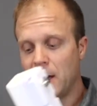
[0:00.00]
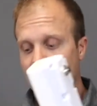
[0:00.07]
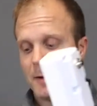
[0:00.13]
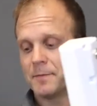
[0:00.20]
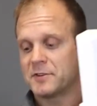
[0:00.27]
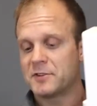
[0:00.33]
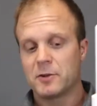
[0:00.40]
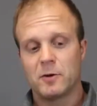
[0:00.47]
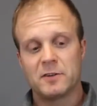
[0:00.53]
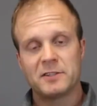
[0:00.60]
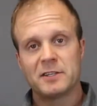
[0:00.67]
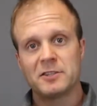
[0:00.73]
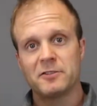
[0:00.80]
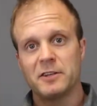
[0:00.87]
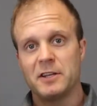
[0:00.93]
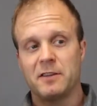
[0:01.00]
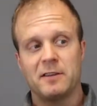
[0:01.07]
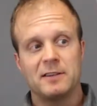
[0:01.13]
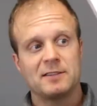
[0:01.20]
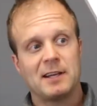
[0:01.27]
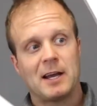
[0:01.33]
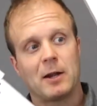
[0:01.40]
So essentially the
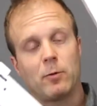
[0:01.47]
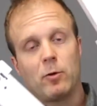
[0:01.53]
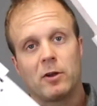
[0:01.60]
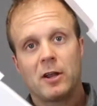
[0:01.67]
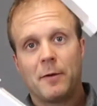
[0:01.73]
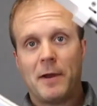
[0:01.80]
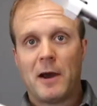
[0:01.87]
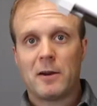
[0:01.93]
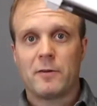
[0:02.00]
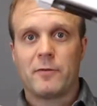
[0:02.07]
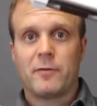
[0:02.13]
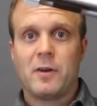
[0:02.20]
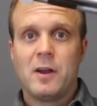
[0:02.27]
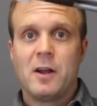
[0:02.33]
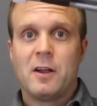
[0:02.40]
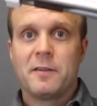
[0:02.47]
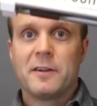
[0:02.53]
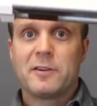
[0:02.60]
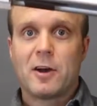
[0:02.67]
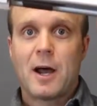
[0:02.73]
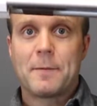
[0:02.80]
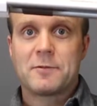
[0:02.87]
sound will come out of the
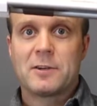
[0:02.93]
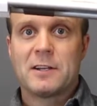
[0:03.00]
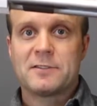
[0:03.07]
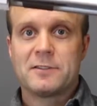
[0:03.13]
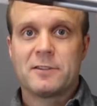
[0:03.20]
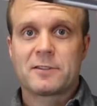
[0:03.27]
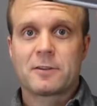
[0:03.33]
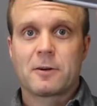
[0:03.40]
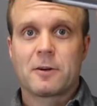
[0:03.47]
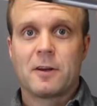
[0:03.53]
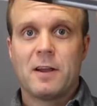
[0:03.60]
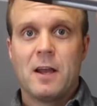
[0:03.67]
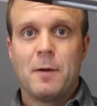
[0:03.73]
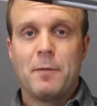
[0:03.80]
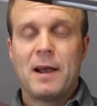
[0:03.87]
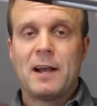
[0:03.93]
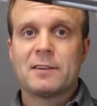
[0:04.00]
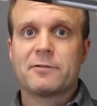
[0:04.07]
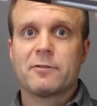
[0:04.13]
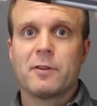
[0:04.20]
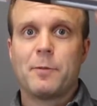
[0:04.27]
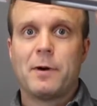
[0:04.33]
top transducer, pass
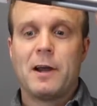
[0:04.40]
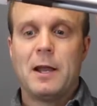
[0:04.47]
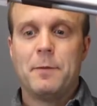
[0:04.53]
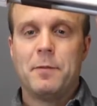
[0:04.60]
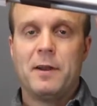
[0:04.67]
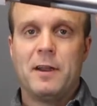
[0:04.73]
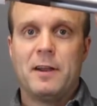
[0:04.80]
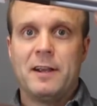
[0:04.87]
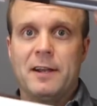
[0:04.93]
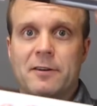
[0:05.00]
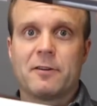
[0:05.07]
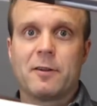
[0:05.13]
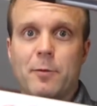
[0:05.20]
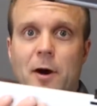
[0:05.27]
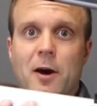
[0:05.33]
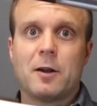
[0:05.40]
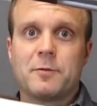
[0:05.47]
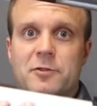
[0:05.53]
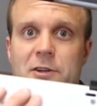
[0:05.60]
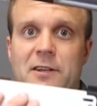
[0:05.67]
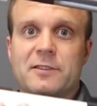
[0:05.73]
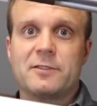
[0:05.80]
through the pipe, and enter the bottom
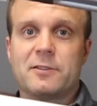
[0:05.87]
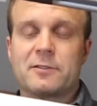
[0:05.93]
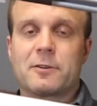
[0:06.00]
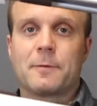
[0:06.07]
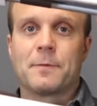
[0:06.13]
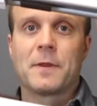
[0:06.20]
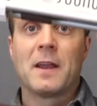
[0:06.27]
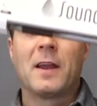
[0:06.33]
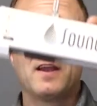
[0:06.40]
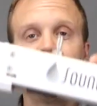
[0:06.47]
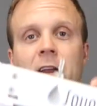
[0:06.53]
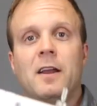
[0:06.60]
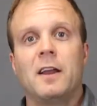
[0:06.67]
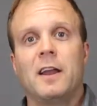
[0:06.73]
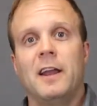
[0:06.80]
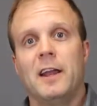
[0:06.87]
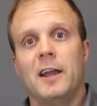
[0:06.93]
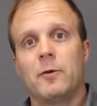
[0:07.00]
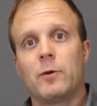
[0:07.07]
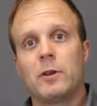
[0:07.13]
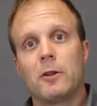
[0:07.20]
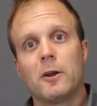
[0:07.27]
transducer. And
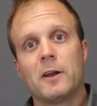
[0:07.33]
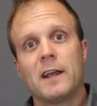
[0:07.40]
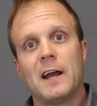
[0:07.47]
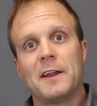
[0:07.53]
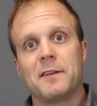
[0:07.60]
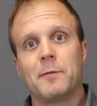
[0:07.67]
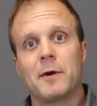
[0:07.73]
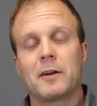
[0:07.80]
we look at the amount of